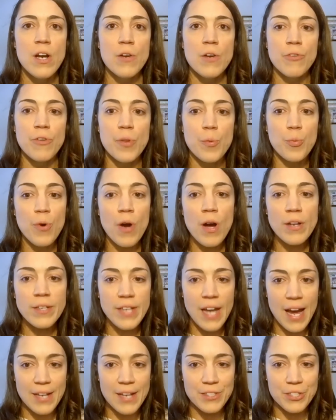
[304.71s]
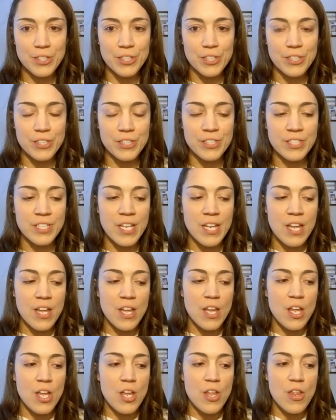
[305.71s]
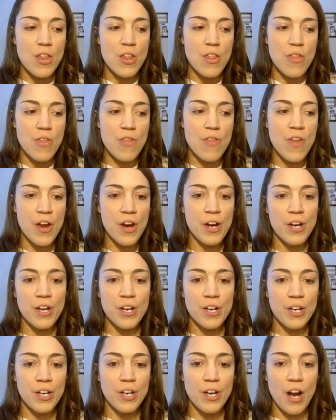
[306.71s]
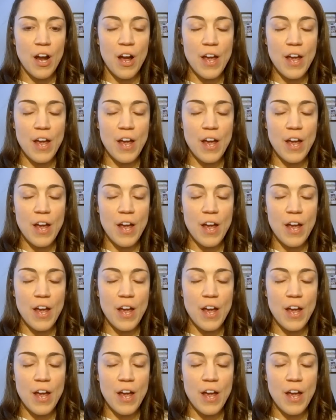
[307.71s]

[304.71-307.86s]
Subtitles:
For the broadcasters, they're,